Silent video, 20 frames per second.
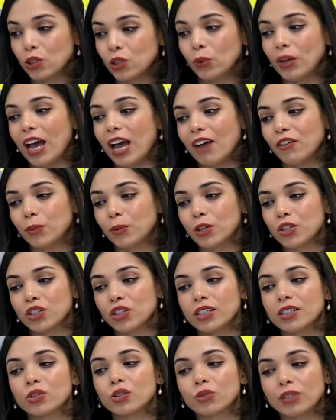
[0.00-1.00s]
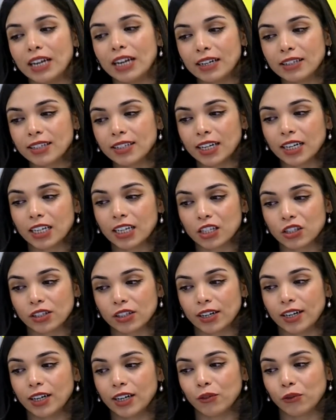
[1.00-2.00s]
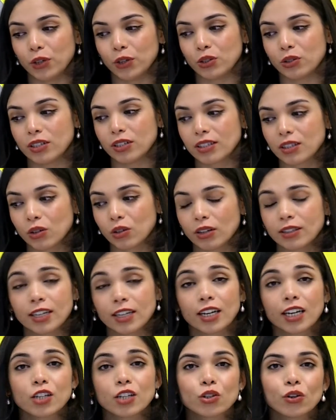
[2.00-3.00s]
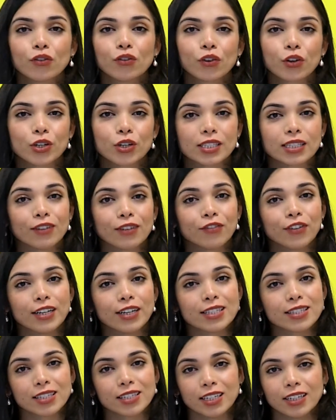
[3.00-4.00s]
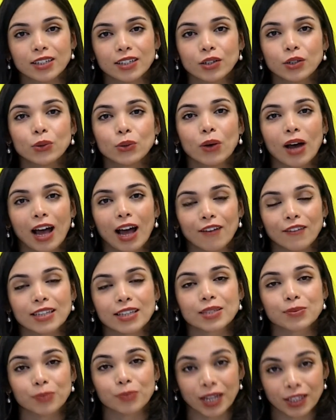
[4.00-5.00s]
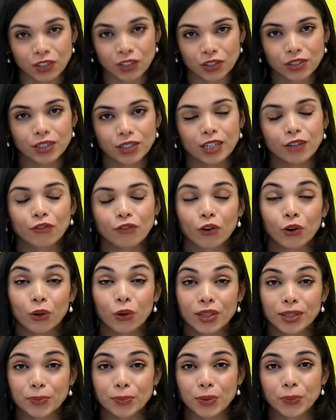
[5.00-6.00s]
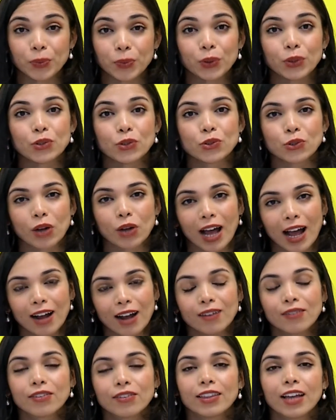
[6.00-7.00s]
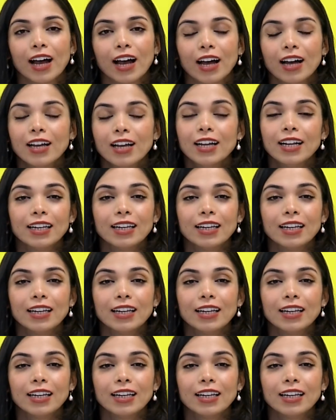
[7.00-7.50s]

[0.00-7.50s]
Do we have opportunity to learn Turkish there? If you don't know Turkish, of course, the first year you have, it's mandatory for all the people to have the